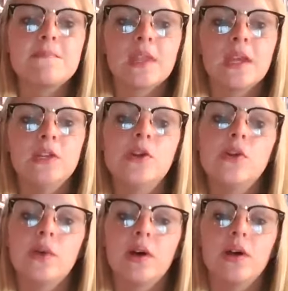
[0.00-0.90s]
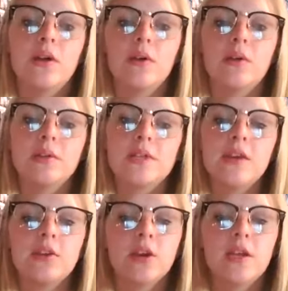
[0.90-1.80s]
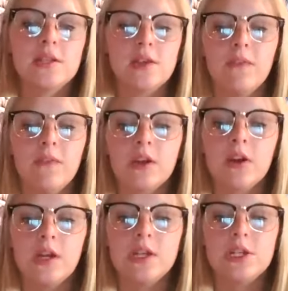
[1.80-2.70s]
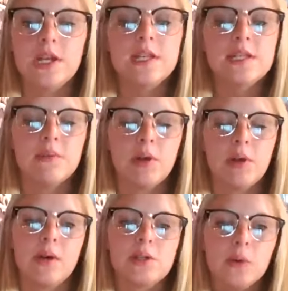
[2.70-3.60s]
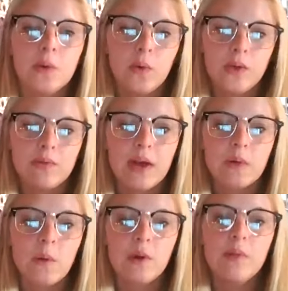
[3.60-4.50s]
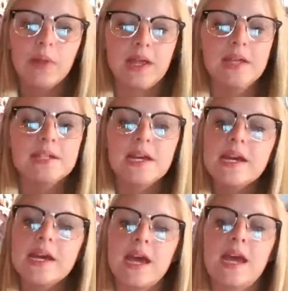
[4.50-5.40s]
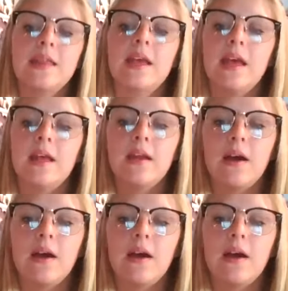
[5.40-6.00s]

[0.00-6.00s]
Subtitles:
You will take your cookies off the cookie sheet and put them onto a cooling rack or a plate, and then